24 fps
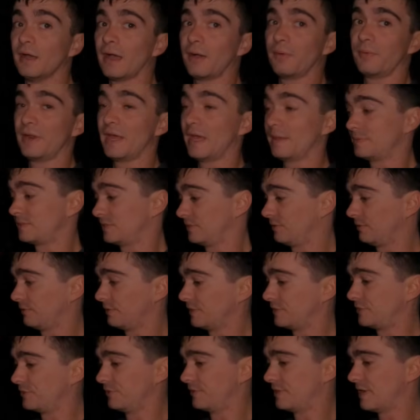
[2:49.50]
I would
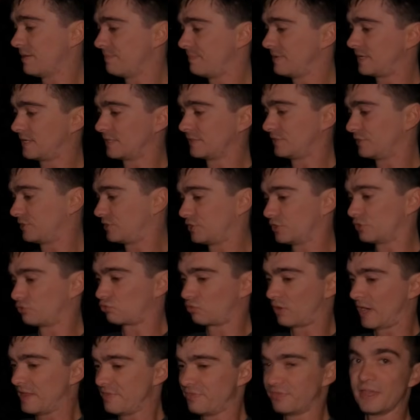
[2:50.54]
absolutely do that because it's just
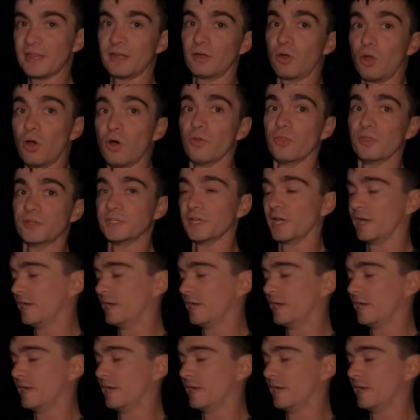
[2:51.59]
right there all the